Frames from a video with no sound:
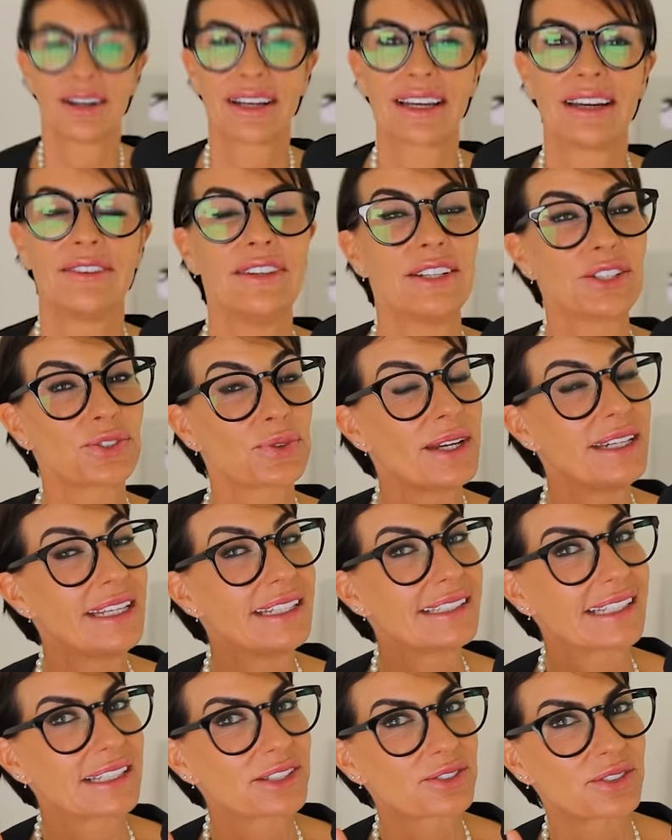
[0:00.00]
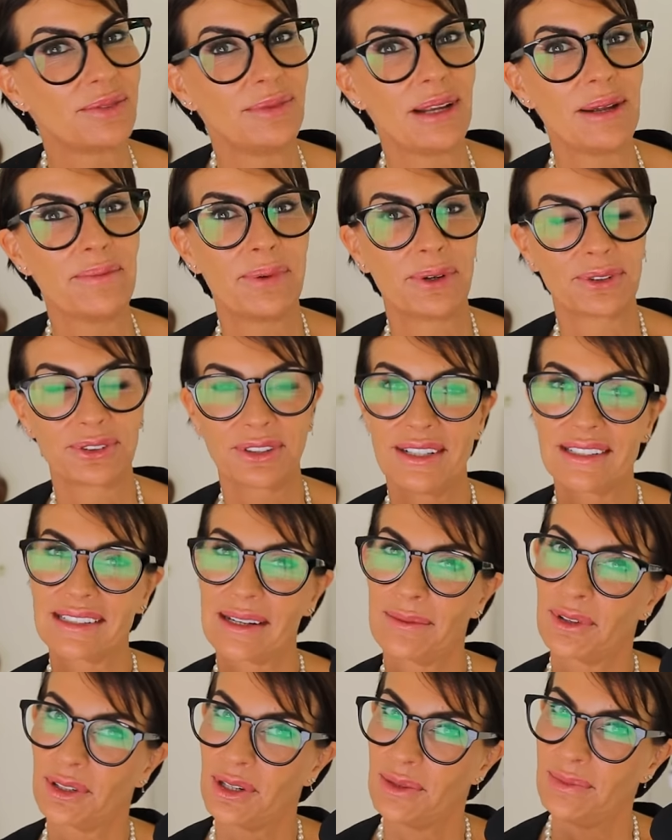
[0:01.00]
Okay, this one is extremely important,
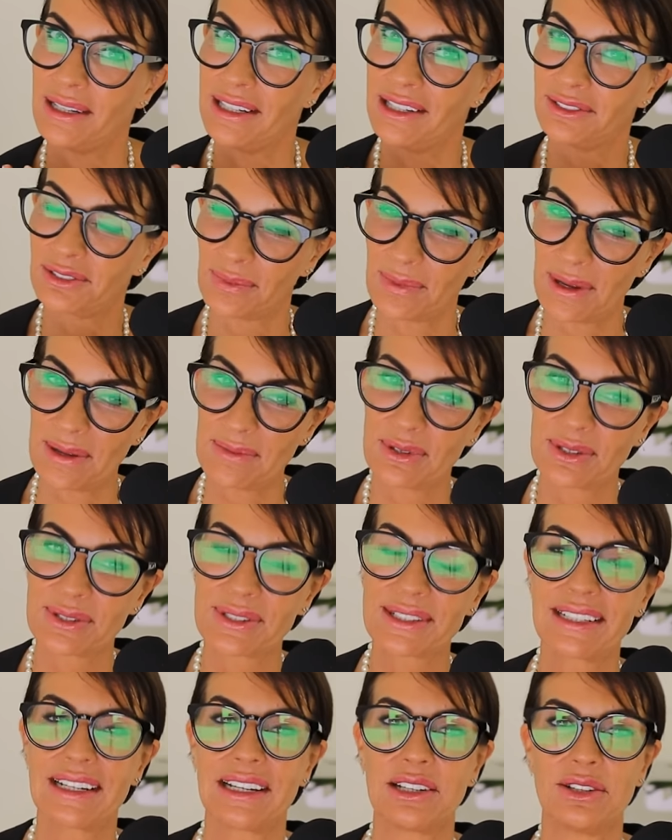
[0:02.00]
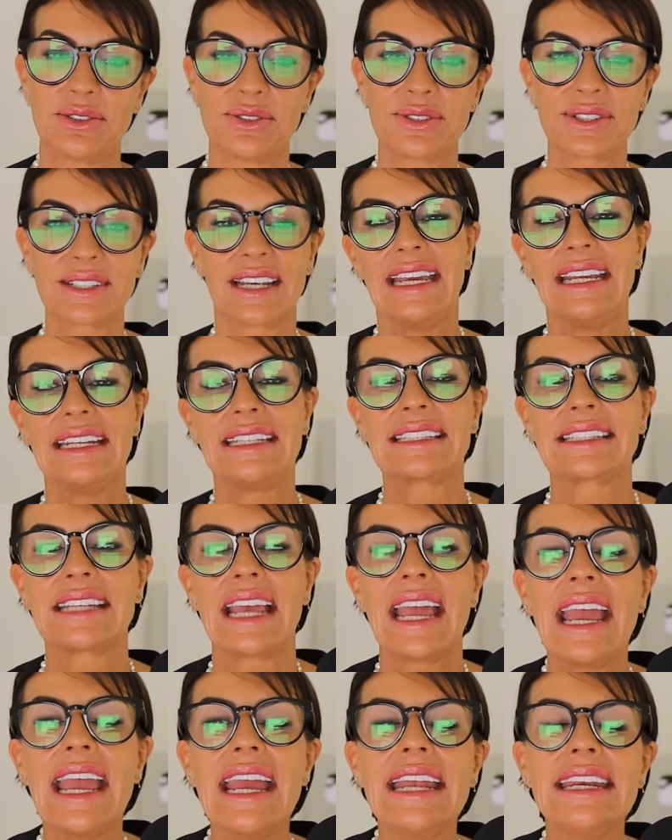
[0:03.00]
so I'm going to be a little bit more serious. It's
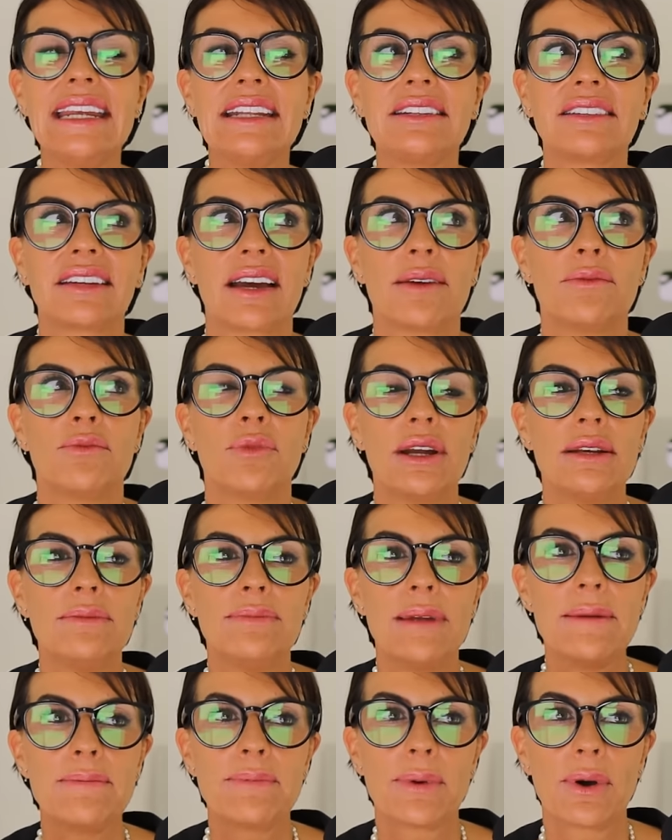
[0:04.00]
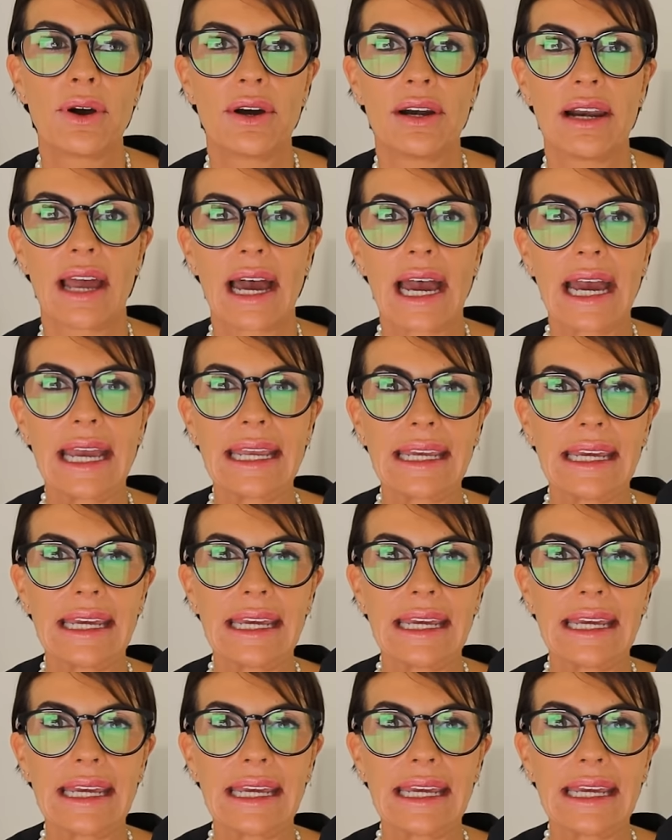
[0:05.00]
anytime when people are